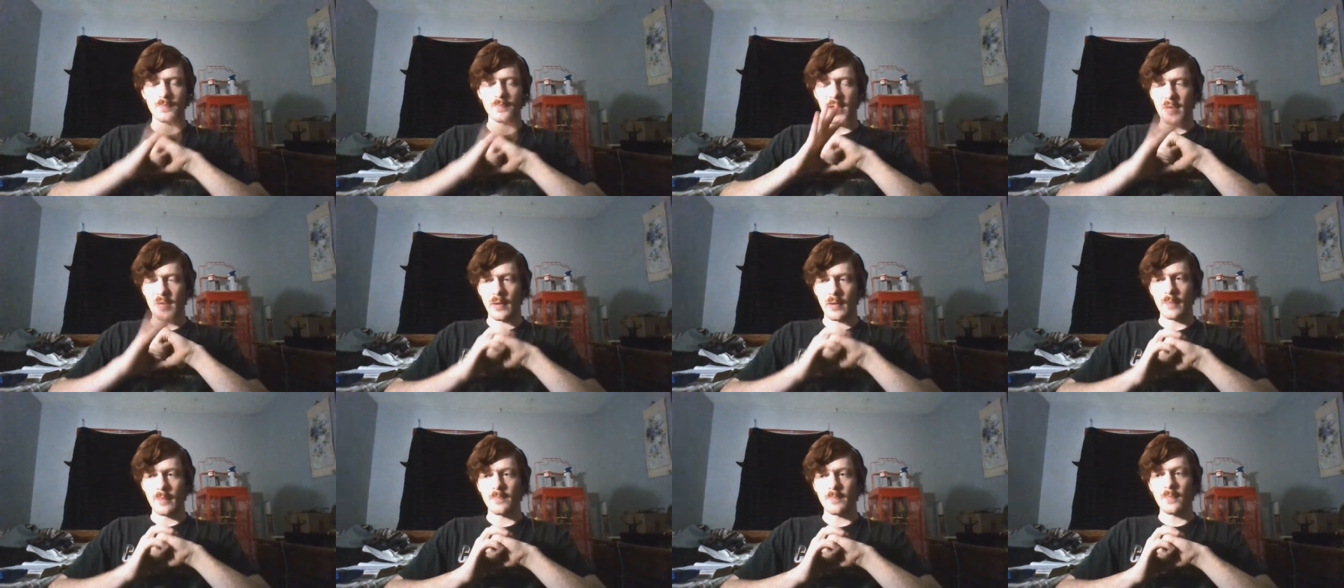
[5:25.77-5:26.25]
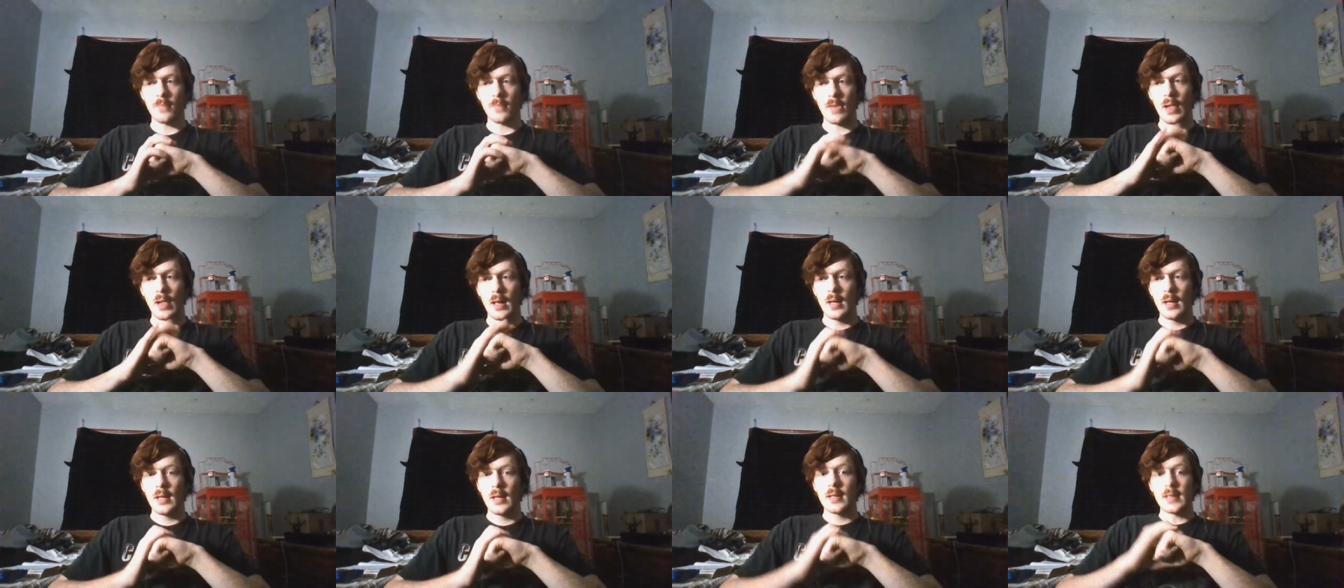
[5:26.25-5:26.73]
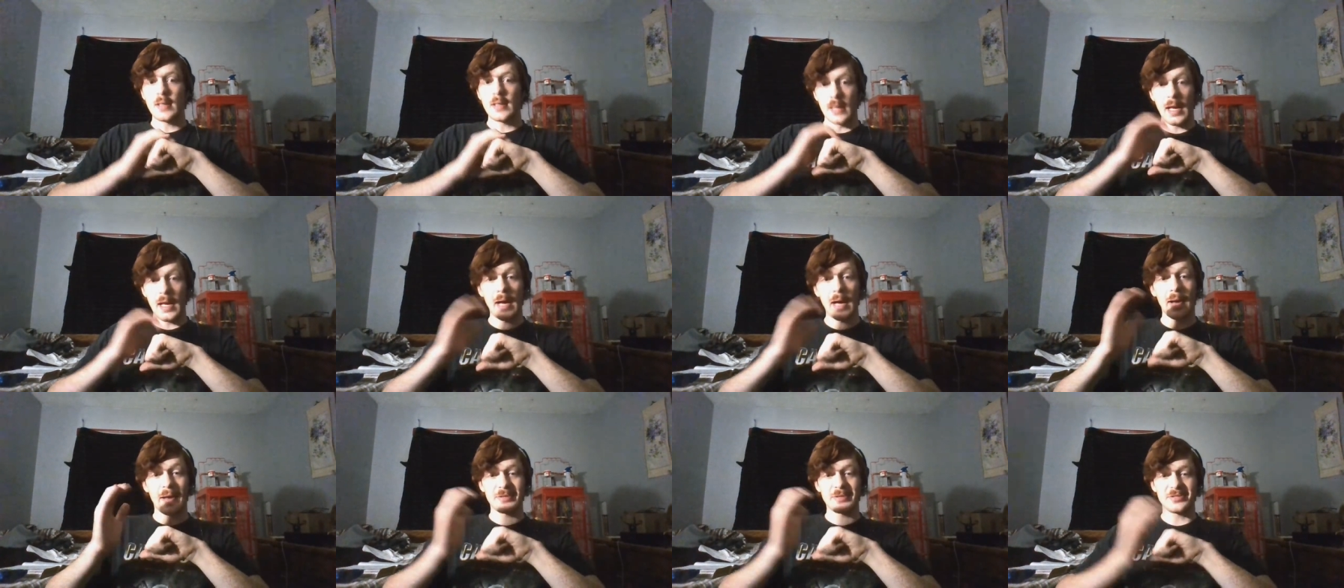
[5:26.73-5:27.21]
Anyway,
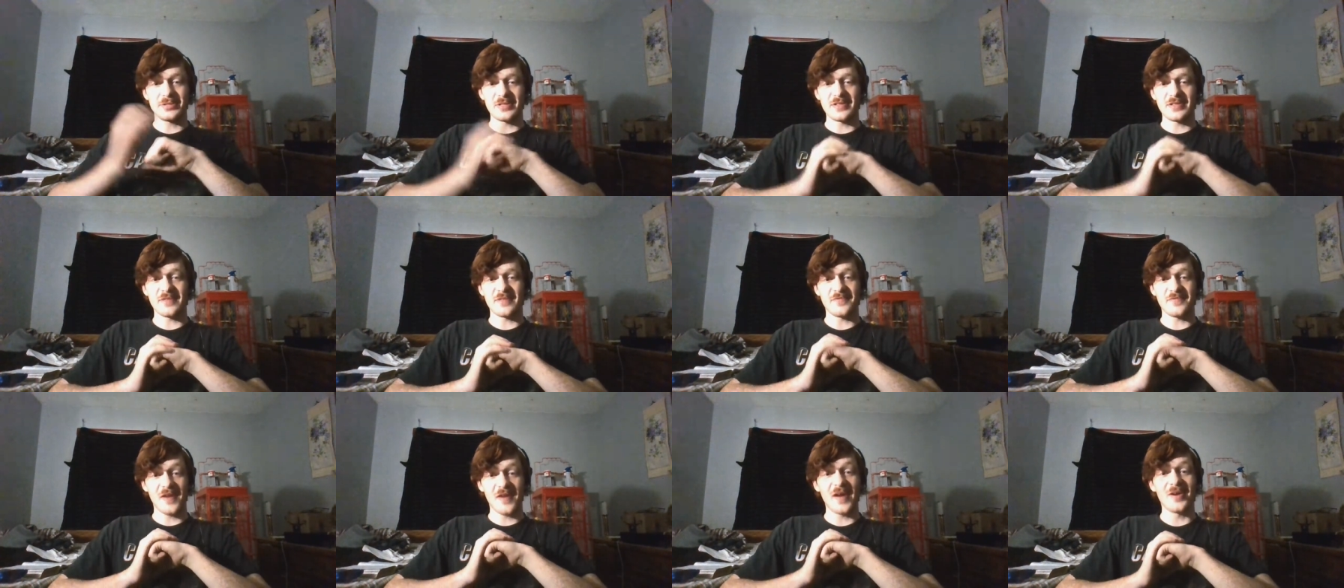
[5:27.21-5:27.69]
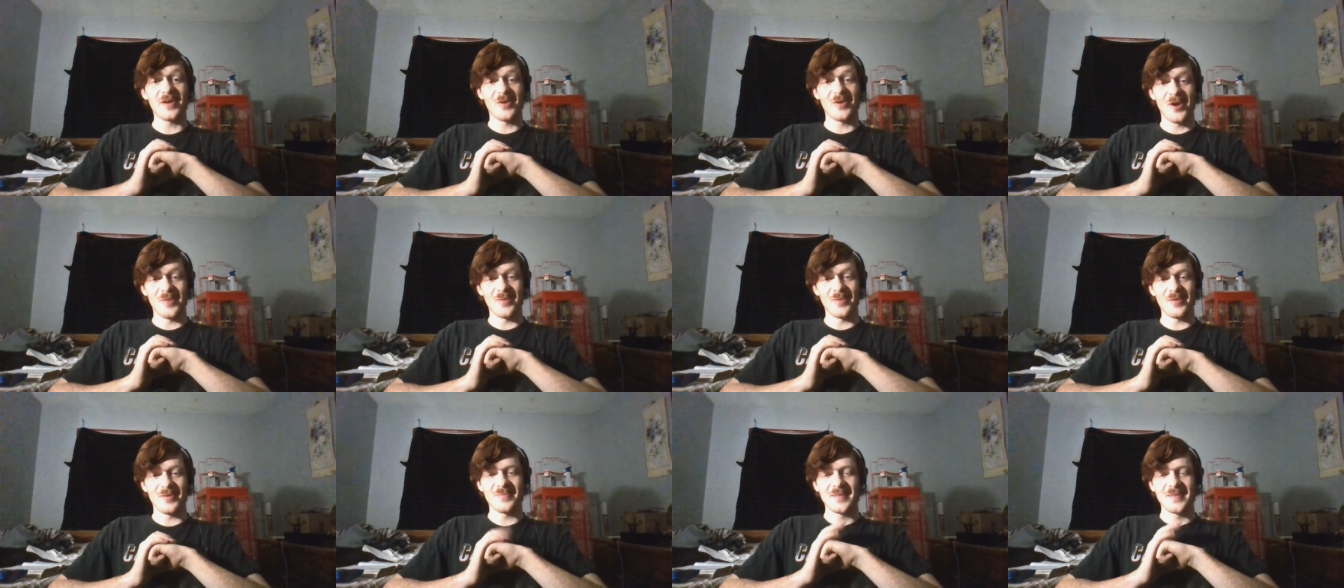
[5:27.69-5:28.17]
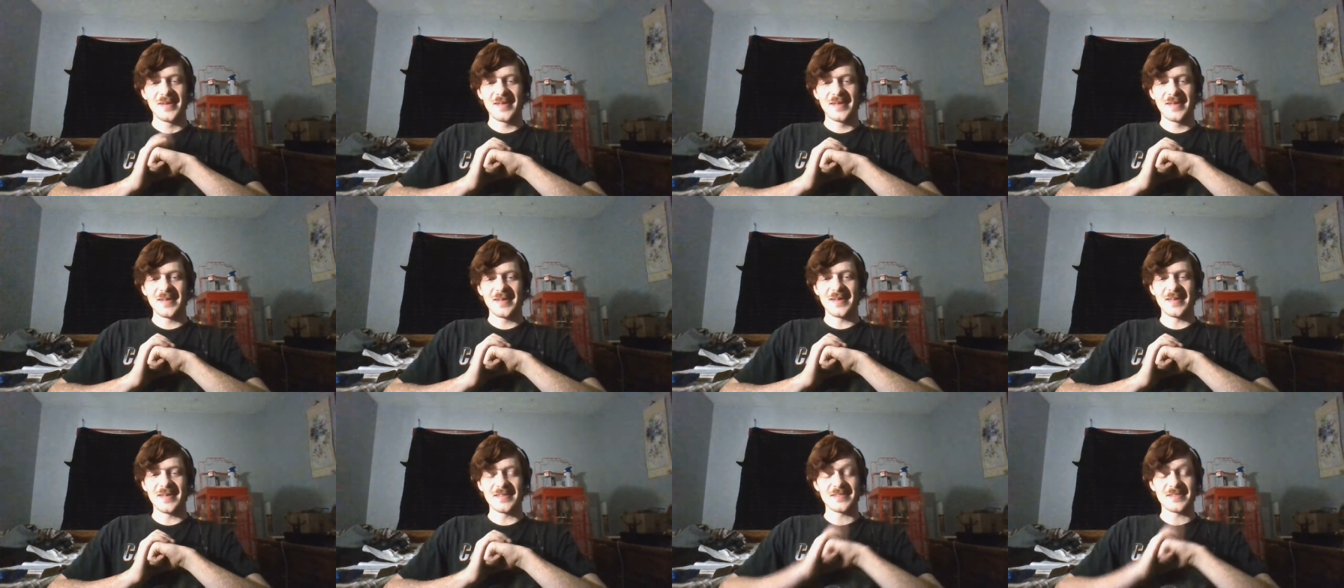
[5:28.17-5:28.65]
now actually the final armor
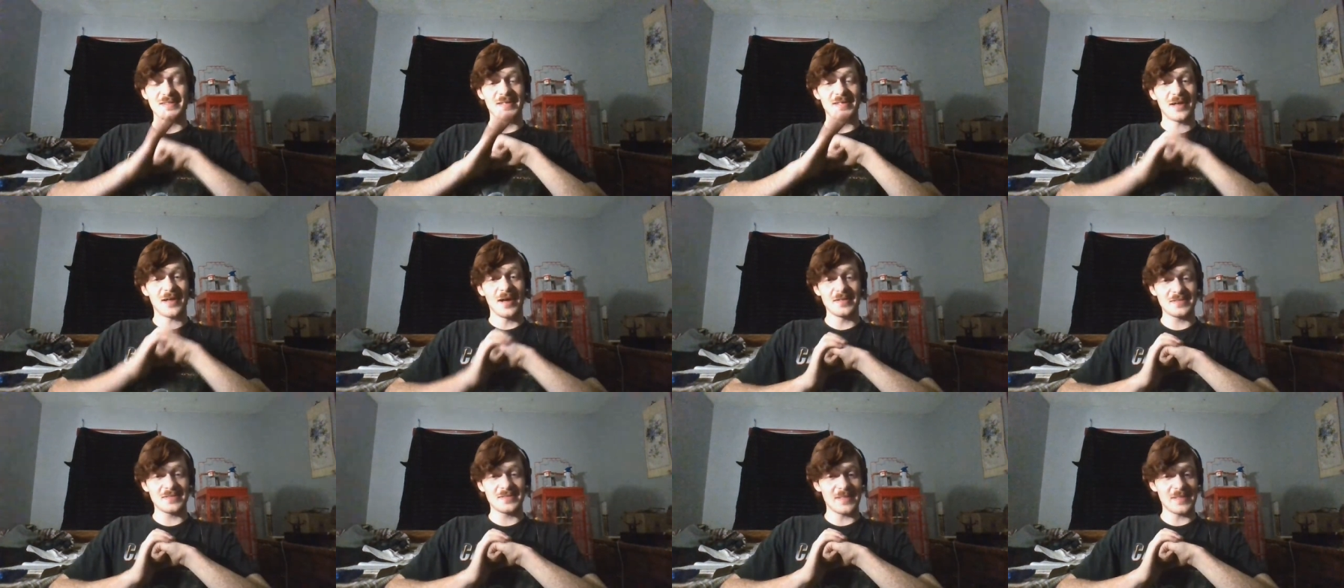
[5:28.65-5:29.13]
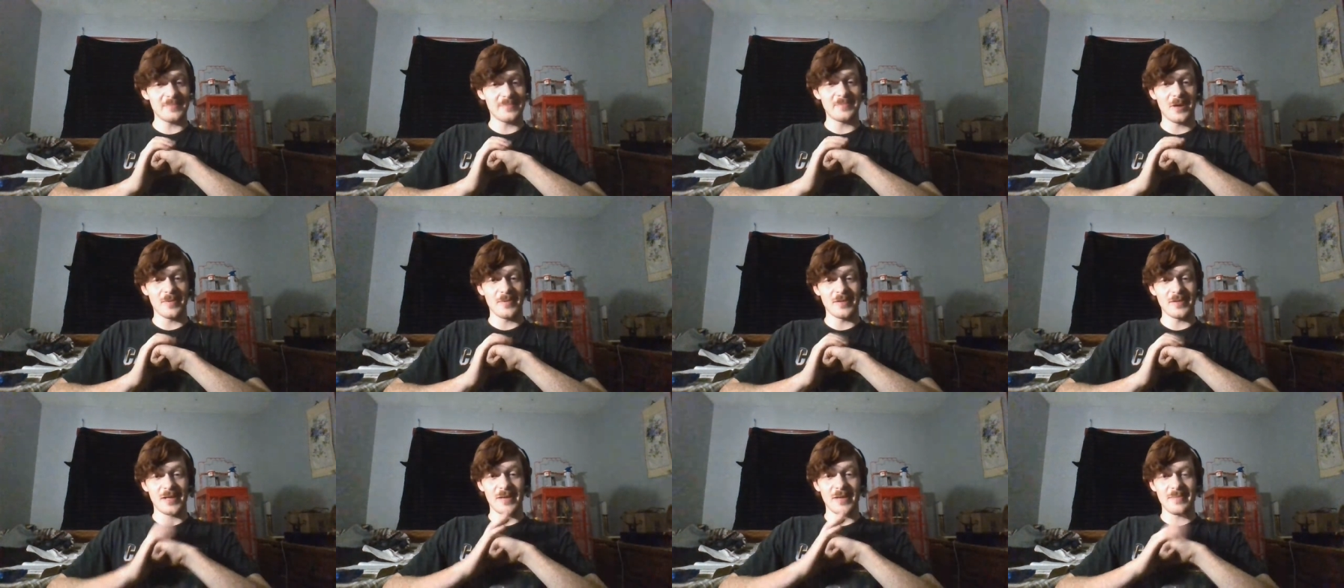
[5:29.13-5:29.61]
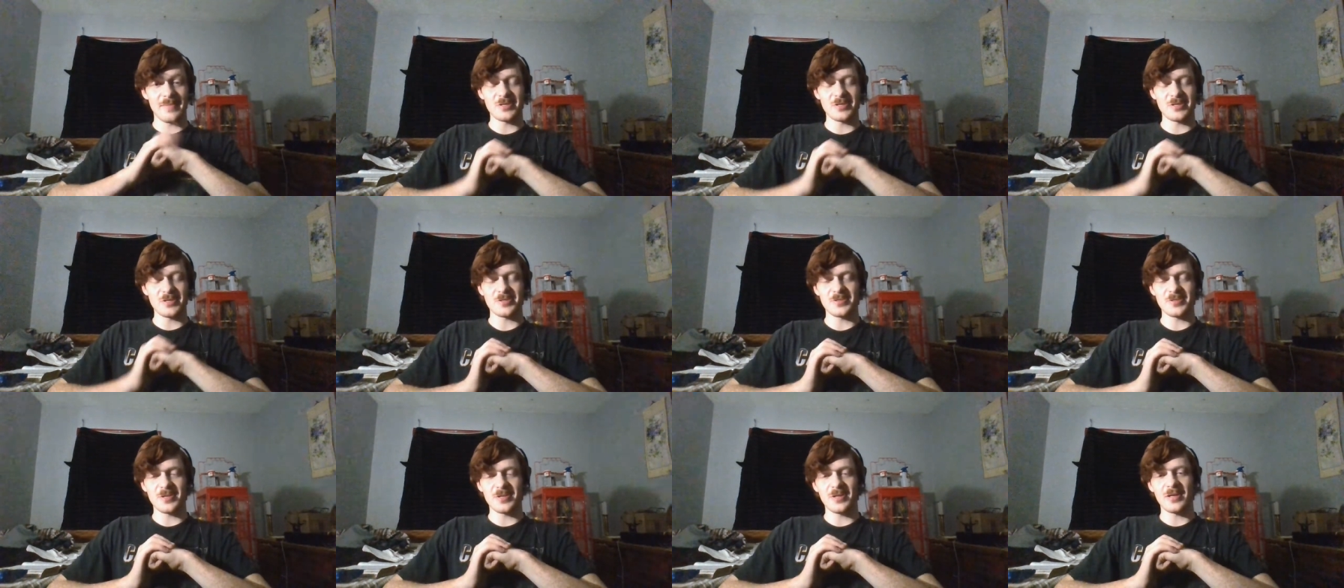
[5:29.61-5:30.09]
is the concept armor that I
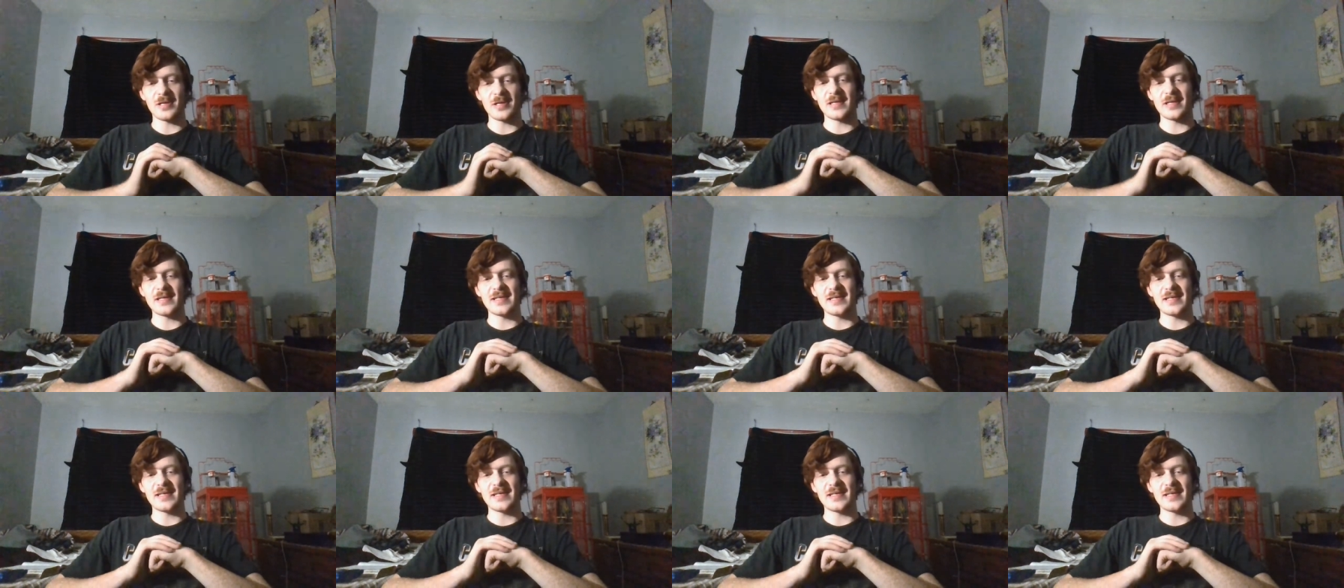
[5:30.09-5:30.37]
mentioned earlier.